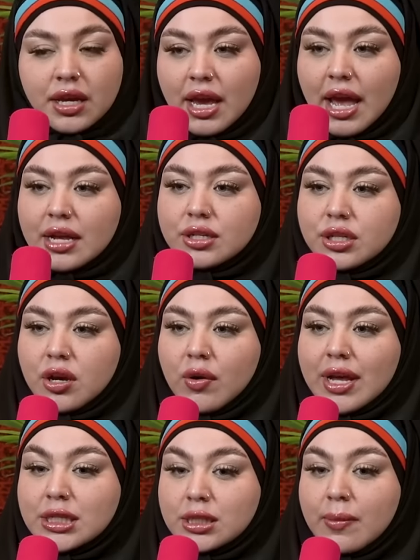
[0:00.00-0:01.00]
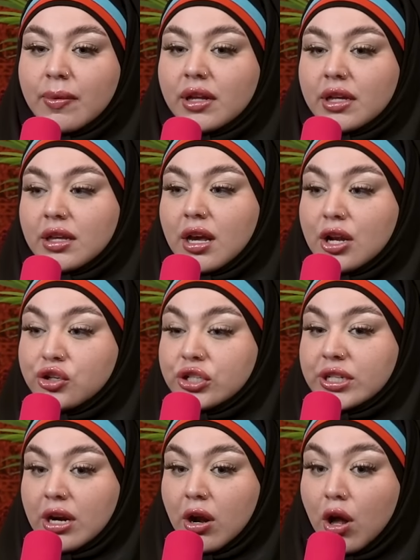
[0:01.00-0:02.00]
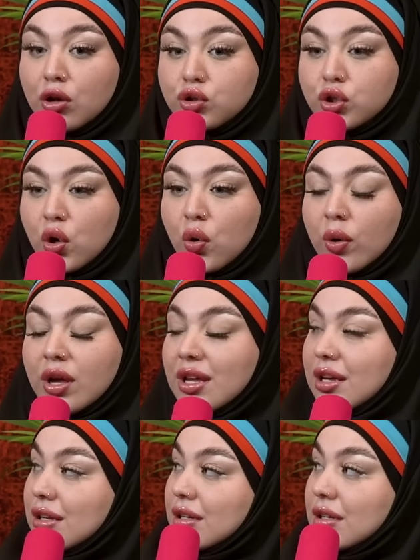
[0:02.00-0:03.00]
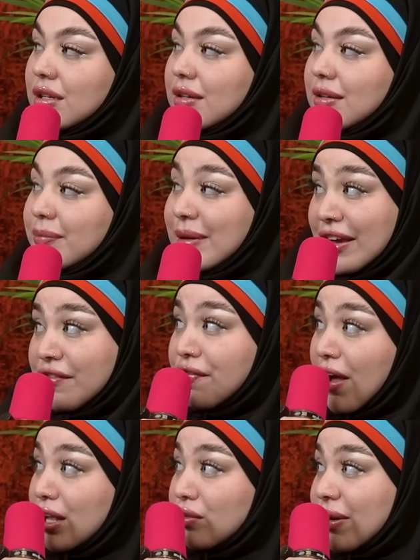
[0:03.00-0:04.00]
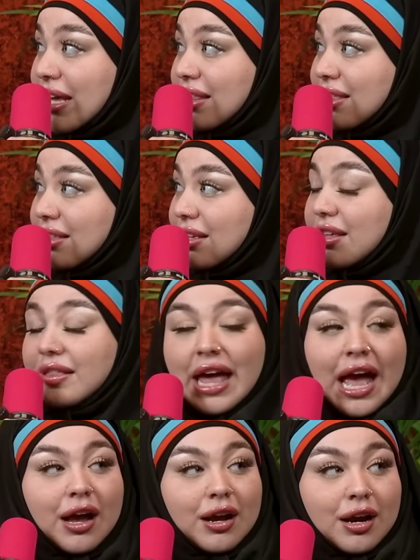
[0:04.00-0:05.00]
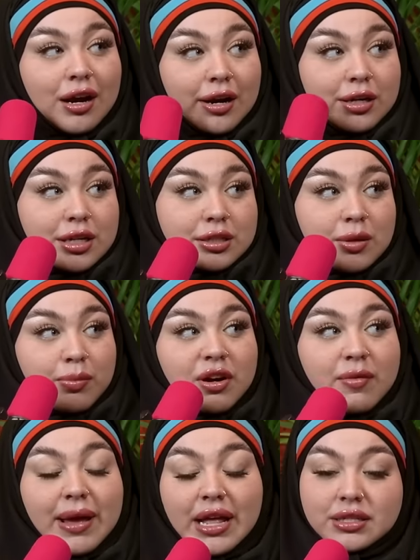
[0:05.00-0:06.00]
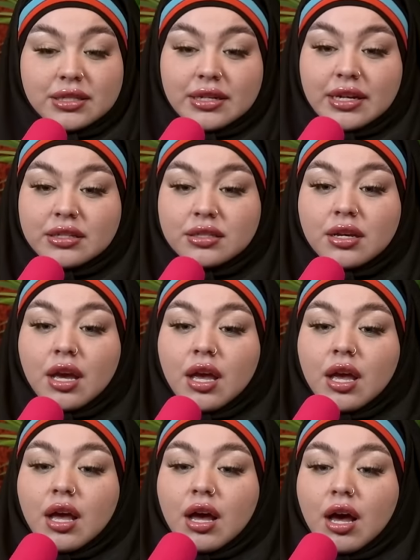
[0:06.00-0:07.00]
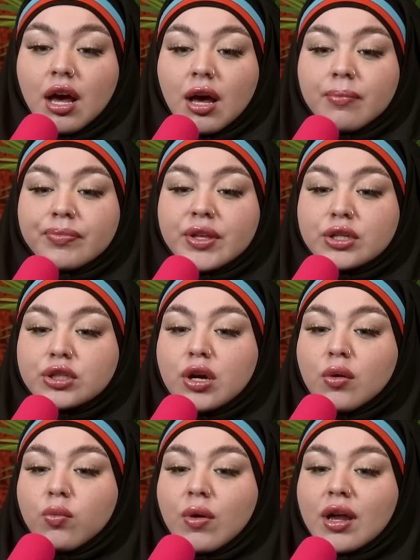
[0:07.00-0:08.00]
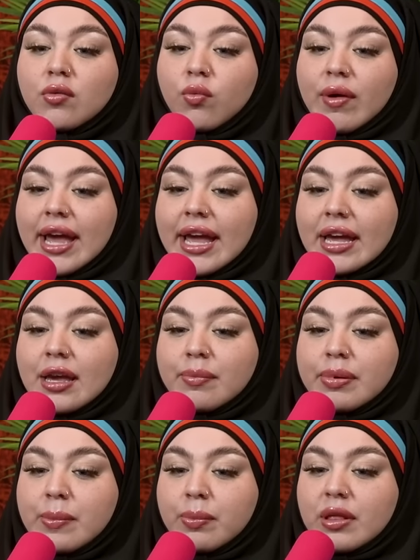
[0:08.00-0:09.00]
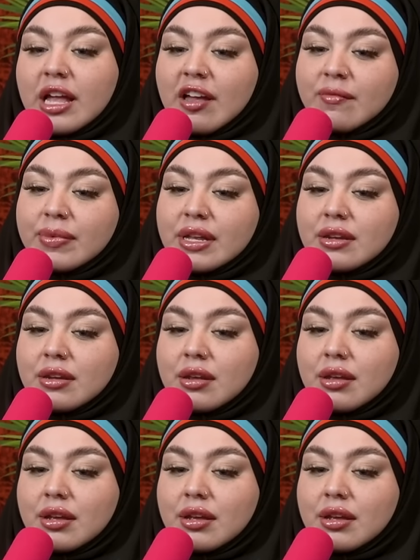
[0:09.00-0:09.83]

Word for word: Yeah, so it's typically the countries that are also being fucked with that are in support of Palestinians. Um, so one way people have been